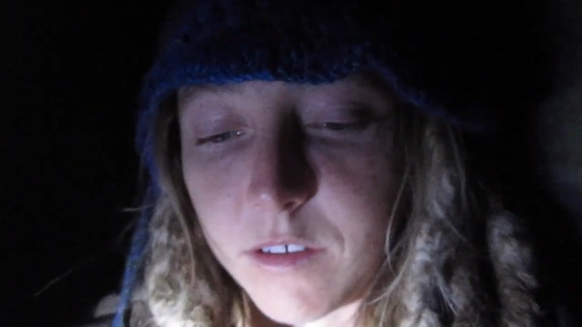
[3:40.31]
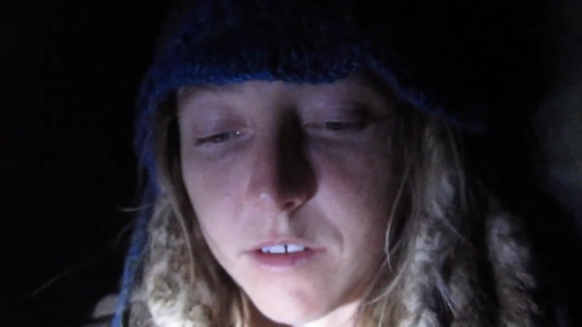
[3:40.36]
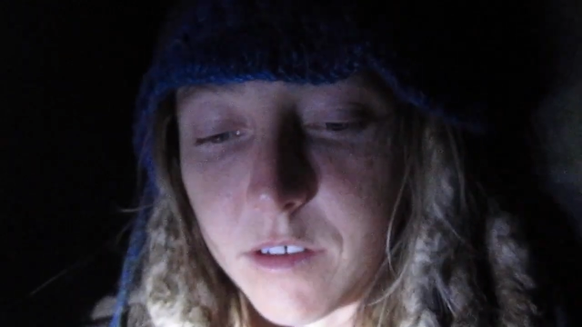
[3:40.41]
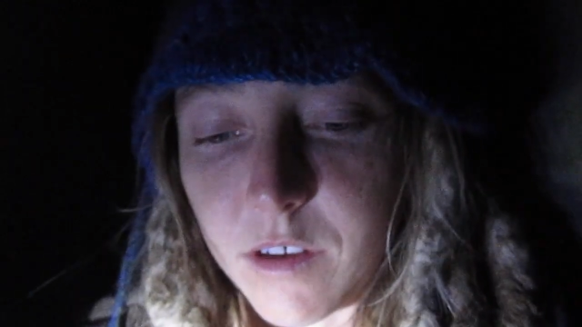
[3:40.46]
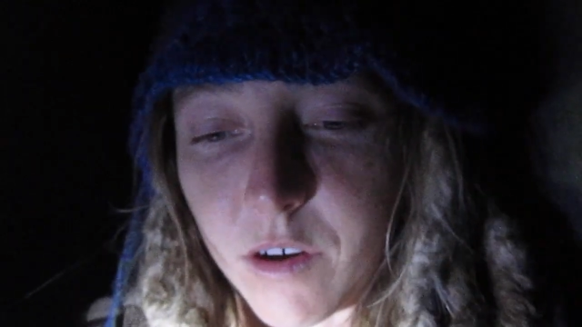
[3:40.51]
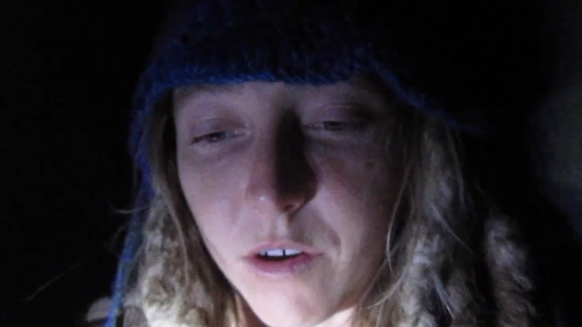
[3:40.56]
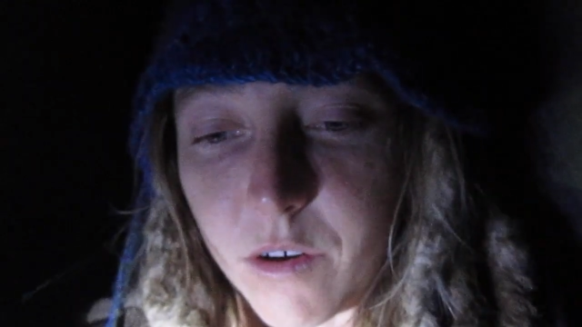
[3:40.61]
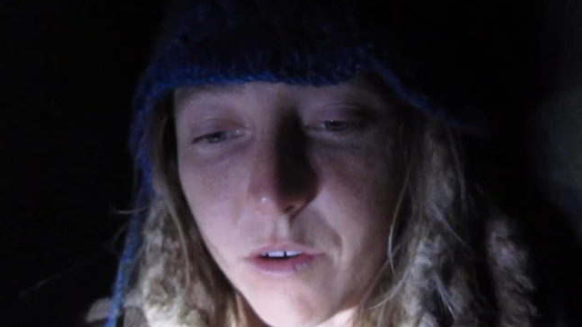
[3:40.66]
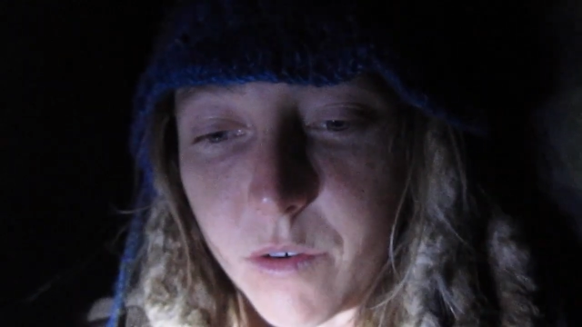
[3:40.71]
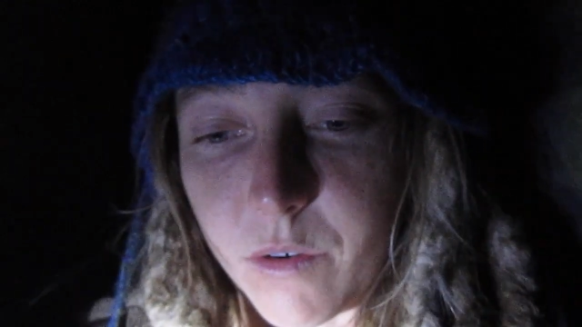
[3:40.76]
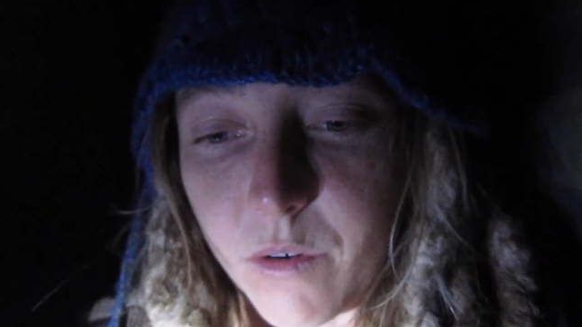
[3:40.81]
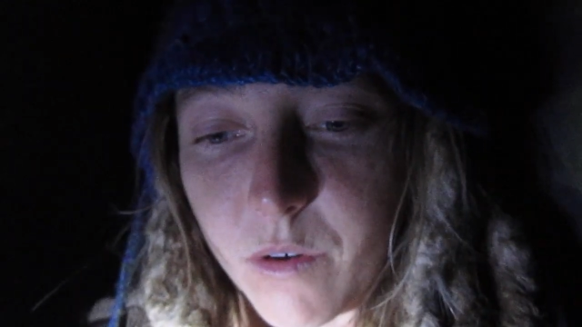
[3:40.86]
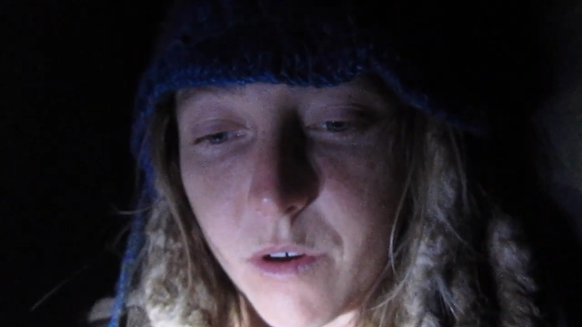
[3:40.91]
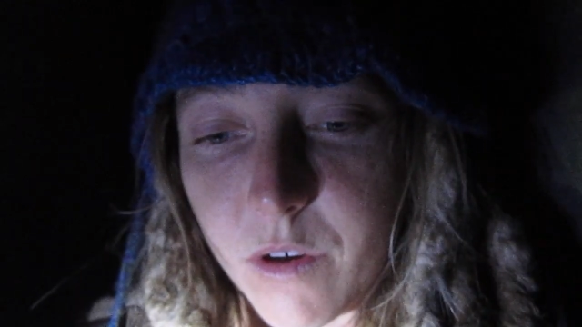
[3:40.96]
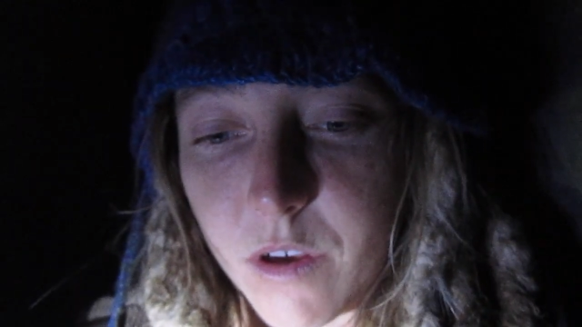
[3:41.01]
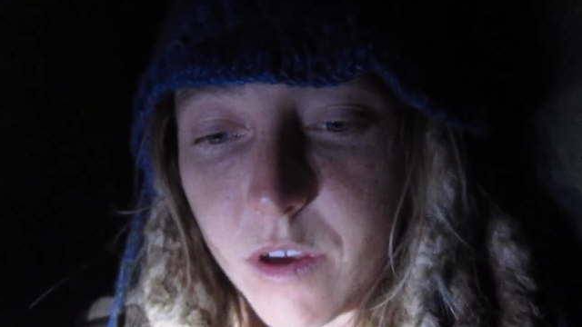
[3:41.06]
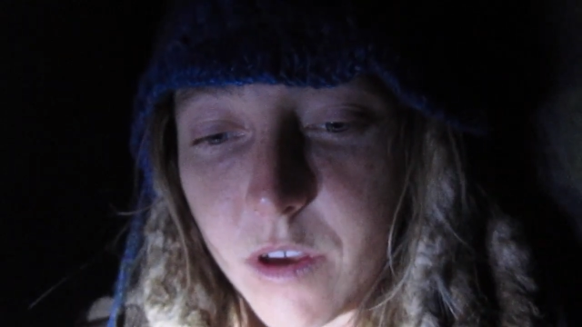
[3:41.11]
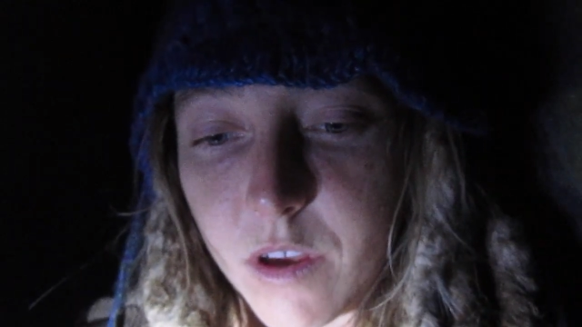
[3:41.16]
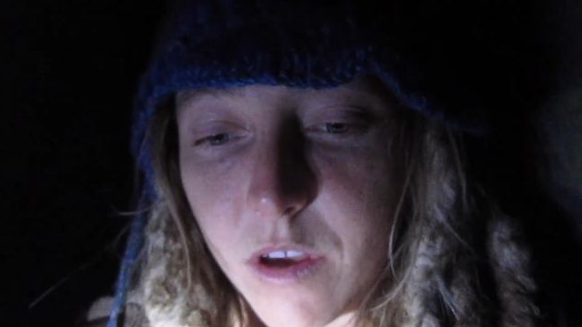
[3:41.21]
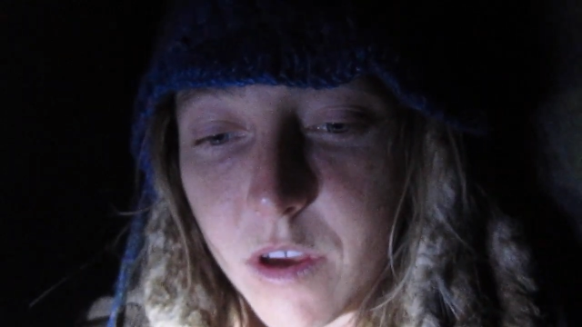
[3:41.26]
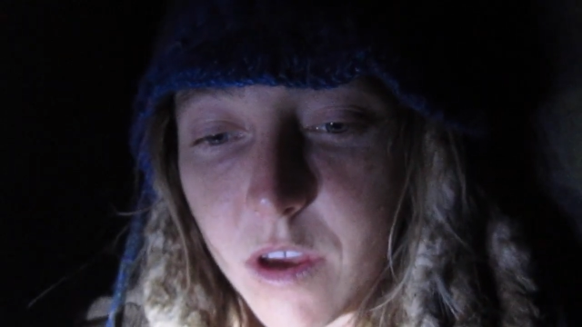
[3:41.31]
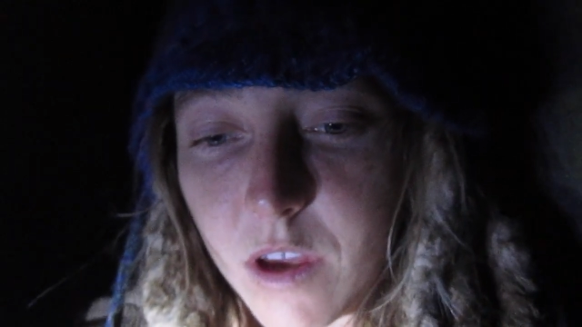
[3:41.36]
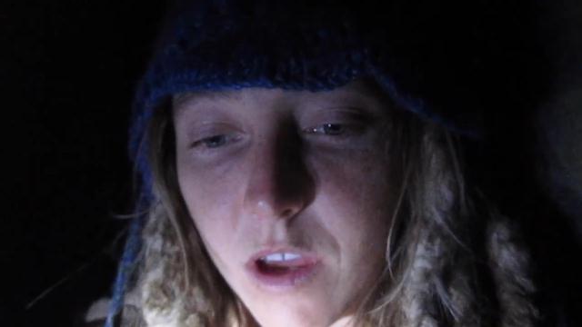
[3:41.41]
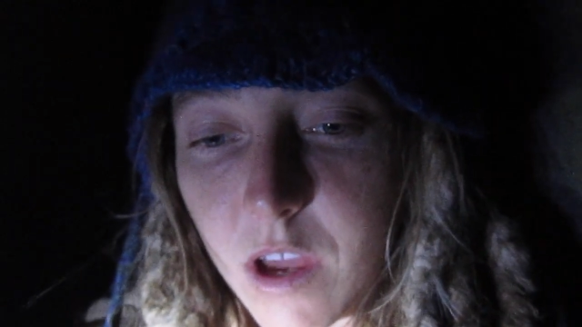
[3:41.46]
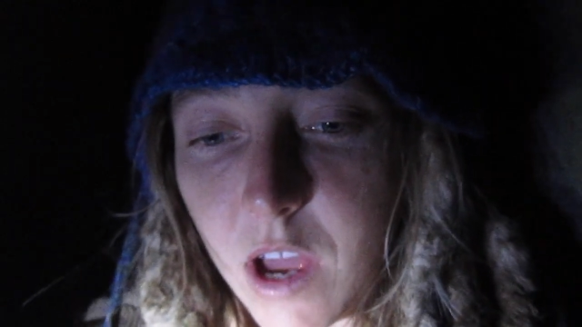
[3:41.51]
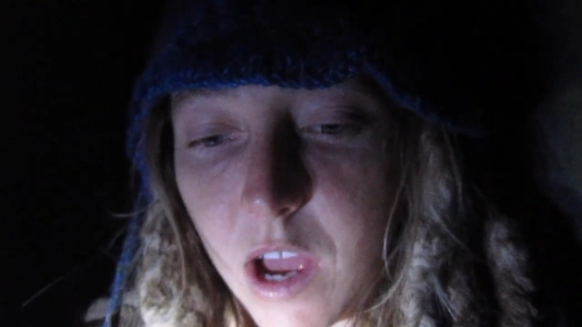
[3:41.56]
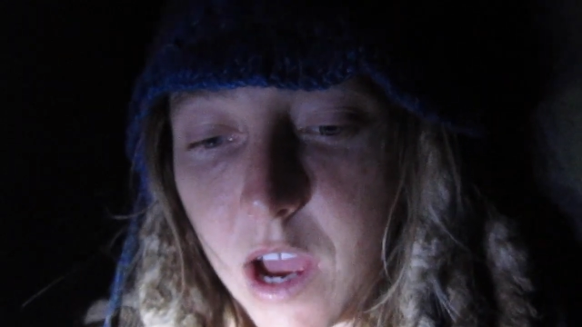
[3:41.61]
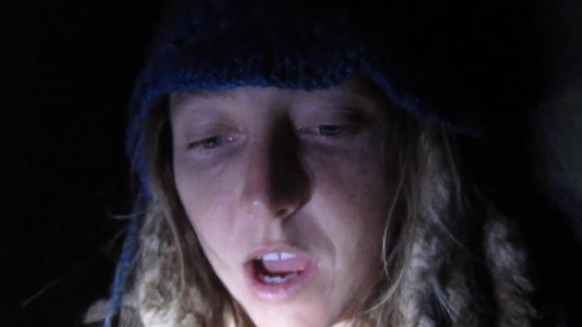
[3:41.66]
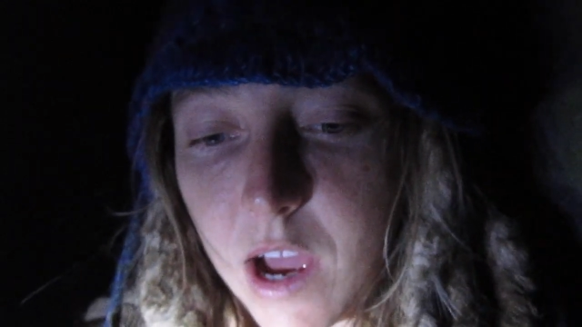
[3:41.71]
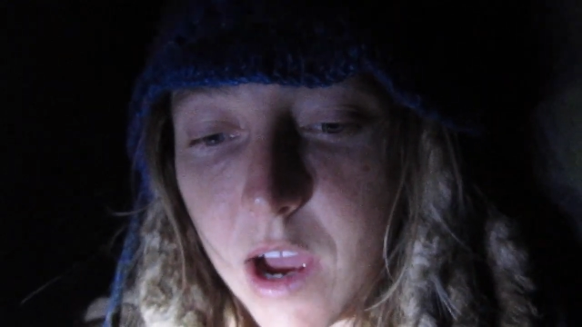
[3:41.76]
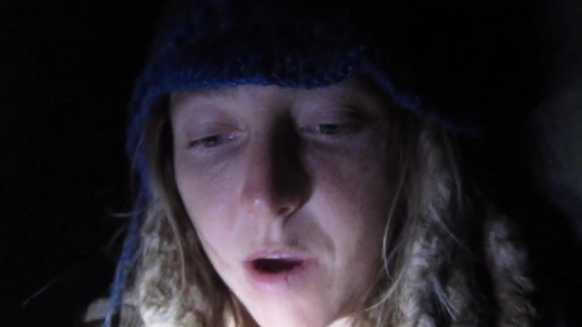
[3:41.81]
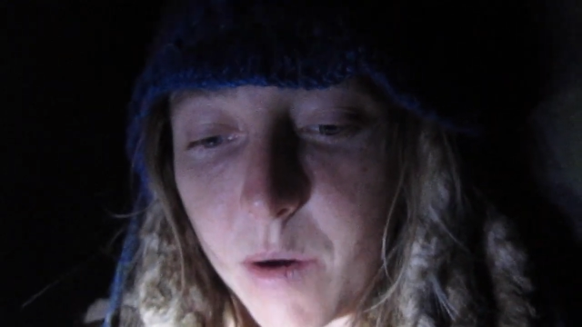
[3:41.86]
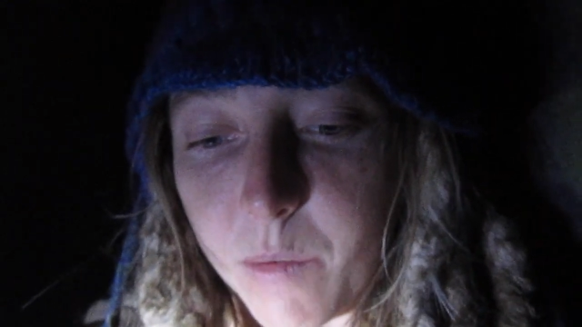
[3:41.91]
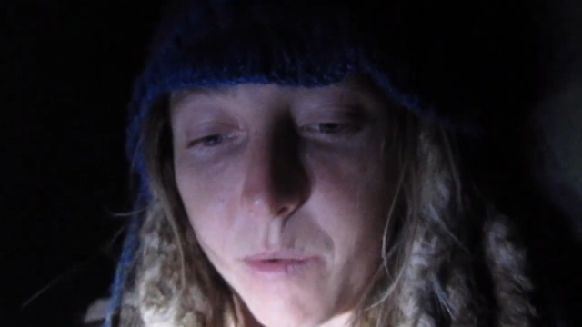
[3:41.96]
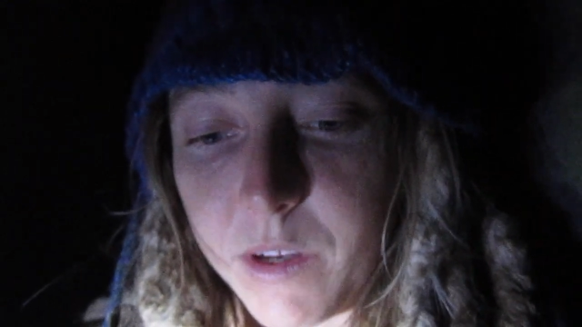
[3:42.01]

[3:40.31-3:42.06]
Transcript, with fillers: So uh,